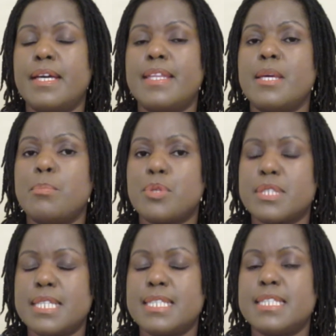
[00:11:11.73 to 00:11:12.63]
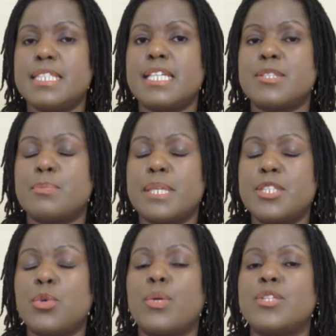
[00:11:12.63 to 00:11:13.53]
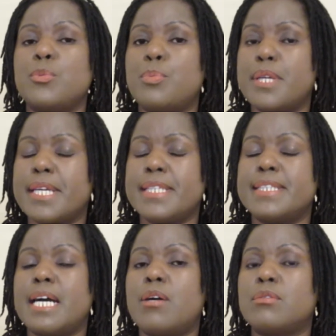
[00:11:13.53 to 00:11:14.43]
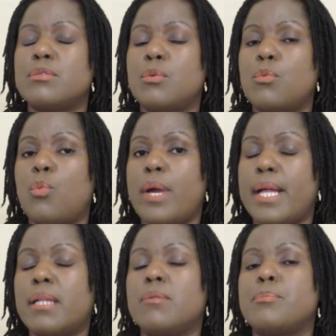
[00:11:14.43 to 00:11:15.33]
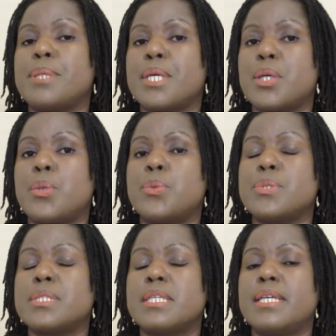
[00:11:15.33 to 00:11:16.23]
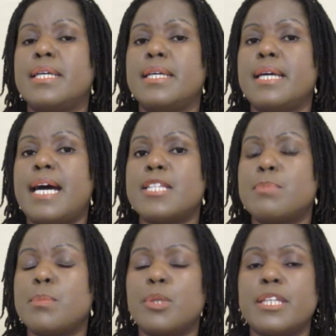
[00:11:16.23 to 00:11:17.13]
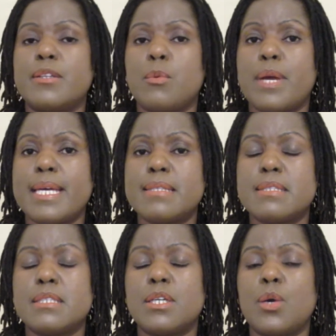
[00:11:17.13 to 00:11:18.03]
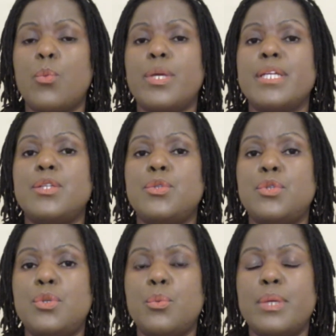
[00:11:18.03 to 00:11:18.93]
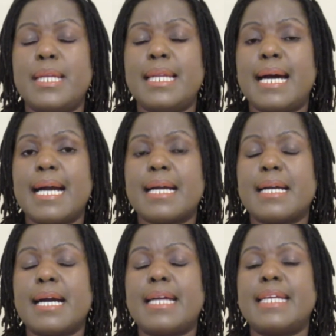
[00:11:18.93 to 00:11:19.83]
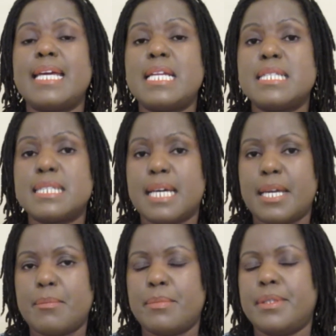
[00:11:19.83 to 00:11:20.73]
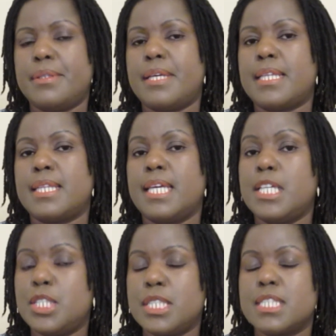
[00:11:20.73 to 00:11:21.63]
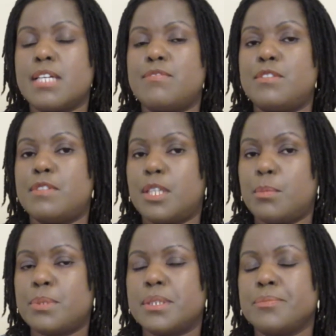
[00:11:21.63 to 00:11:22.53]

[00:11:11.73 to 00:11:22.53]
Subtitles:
They process it in a special way to break it down well, because as people in the West, we lack an enzyme that the Asians have developed,